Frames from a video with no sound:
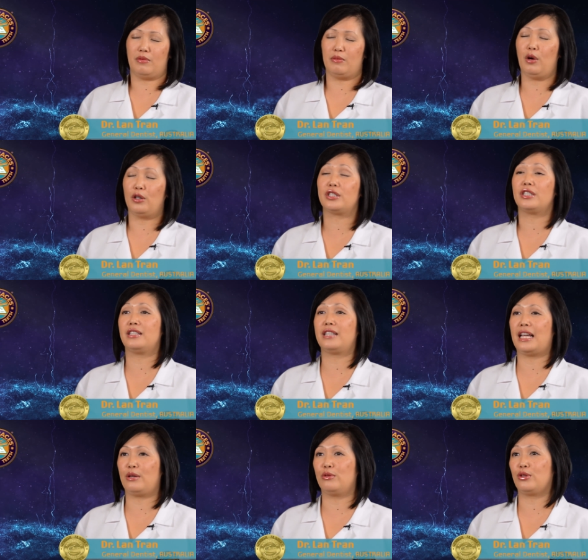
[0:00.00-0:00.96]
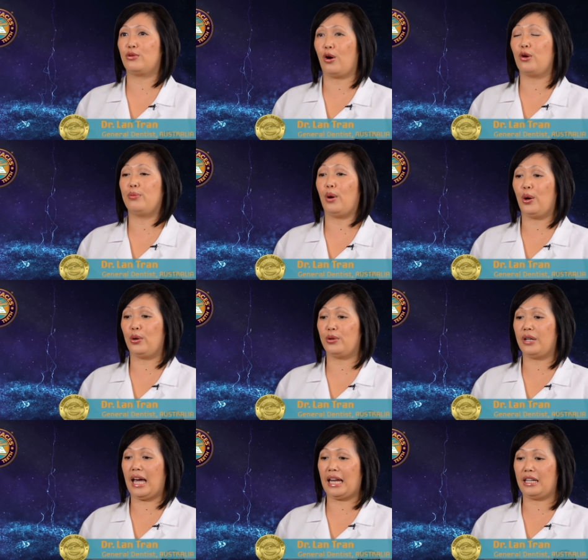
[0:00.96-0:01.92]
mostly that it would grow
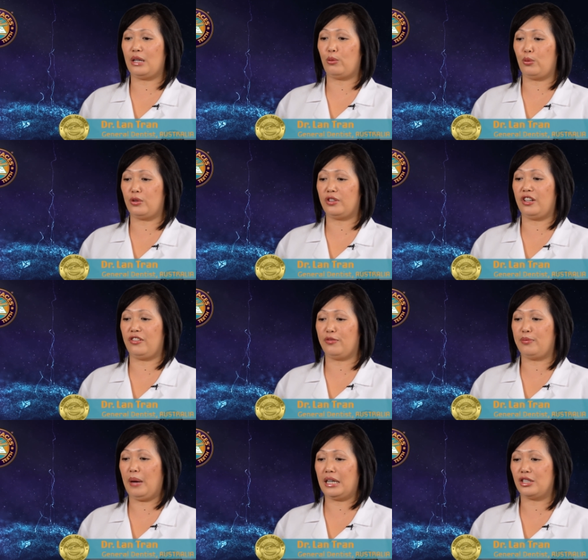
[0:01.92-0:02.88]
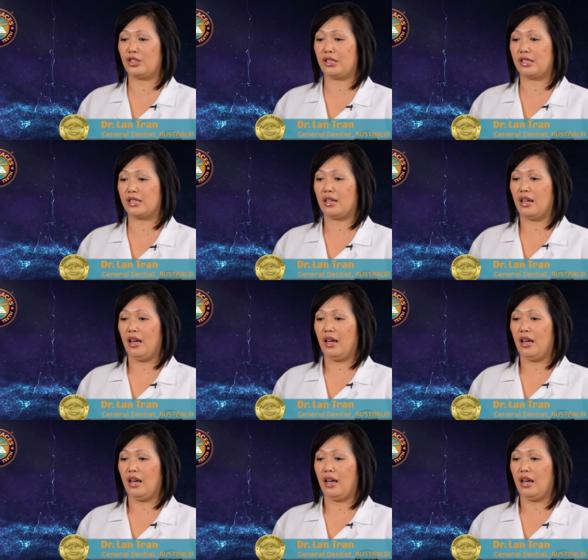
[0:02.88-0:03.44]
bone and it would give patients